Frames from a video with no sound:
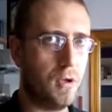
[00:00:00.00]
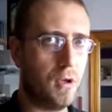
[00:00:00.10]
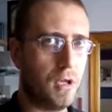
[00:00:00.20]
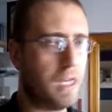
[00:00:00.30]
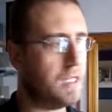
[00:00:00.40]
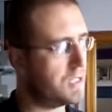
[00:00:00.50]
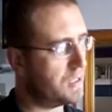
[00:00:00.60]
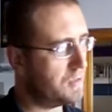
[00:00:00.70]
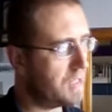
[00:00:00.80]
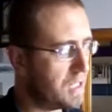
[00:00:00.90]
It is an
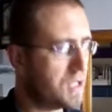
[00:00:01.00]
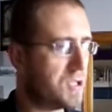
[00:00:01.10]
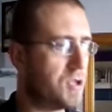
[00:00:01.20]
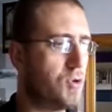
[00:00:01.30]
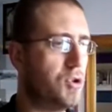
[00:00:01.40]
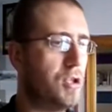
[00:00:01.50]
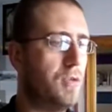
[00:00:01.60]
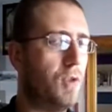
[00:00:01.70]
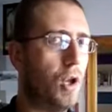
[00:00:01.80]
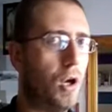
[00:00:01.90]
institution of
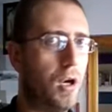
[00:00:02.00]
law.